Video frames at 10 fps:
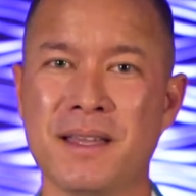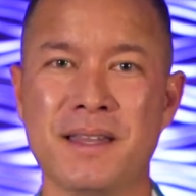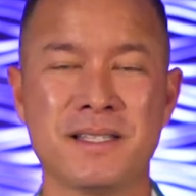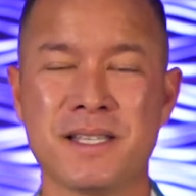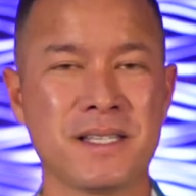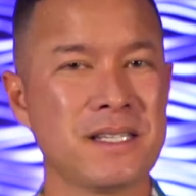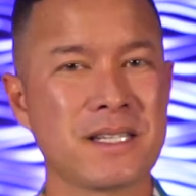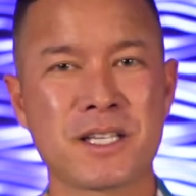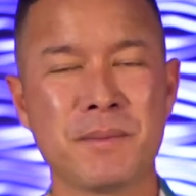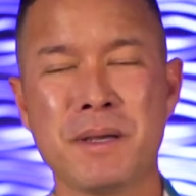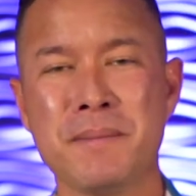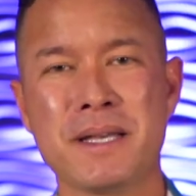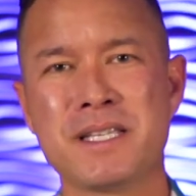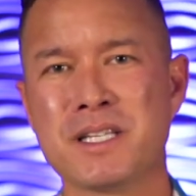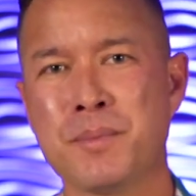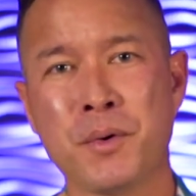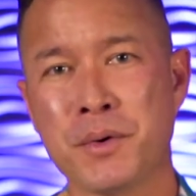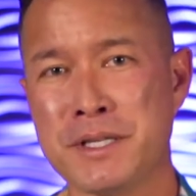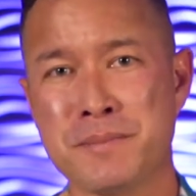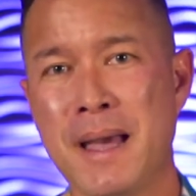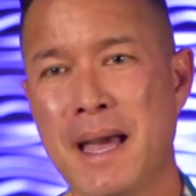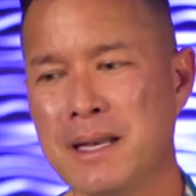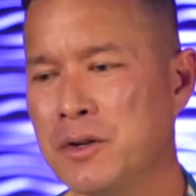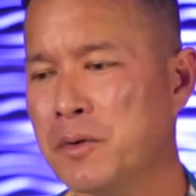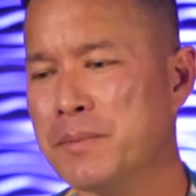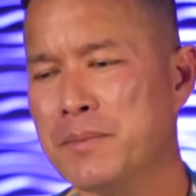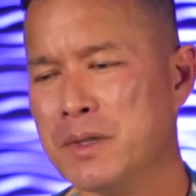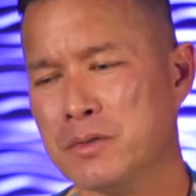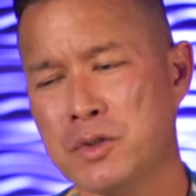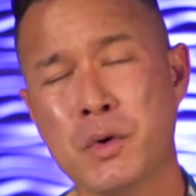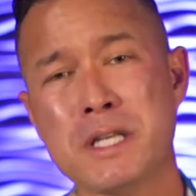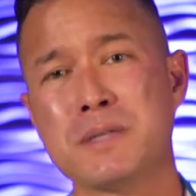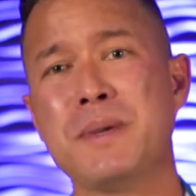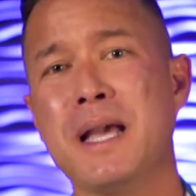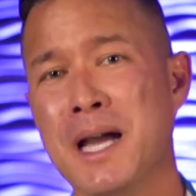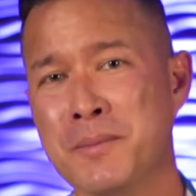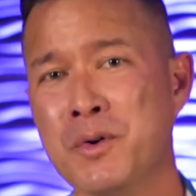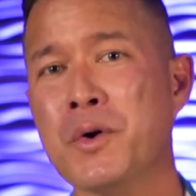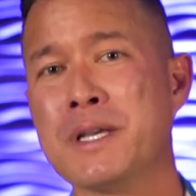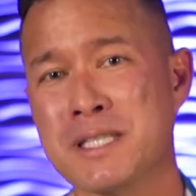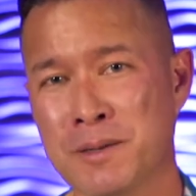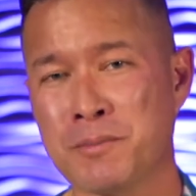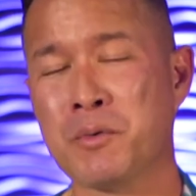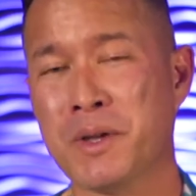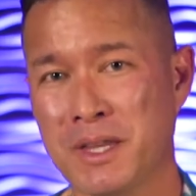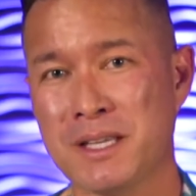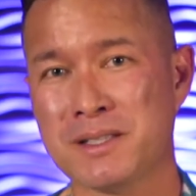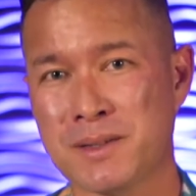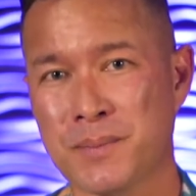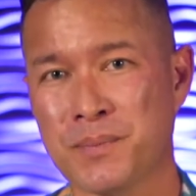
This isn't just going to be a message, porn is bad. No, trust me, I'm going somewhere with this.